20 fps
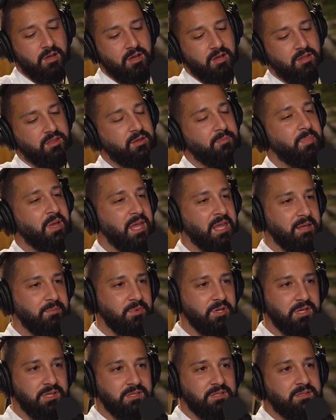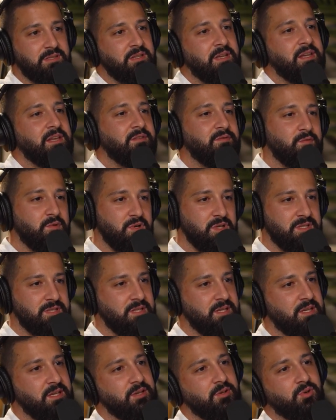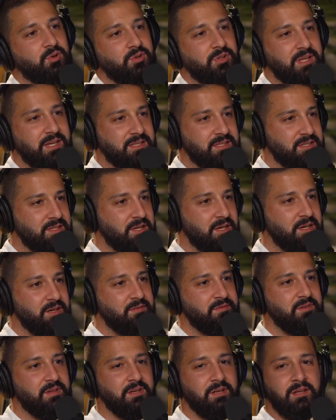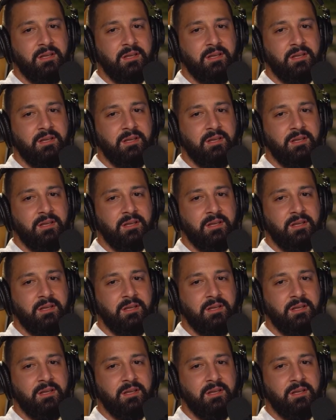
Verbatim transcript: the payments, the invoicing, all that stuff,